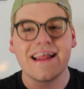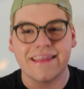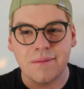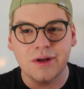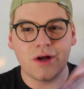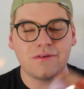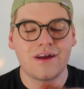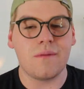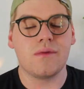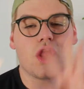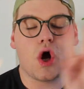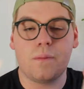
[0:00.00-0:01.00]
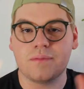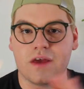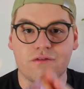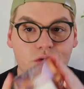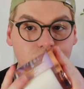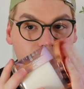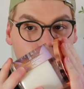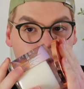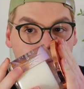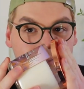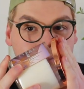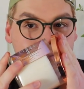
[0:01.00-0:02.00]
Let me know down below if you
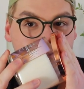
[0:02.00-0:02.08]
do.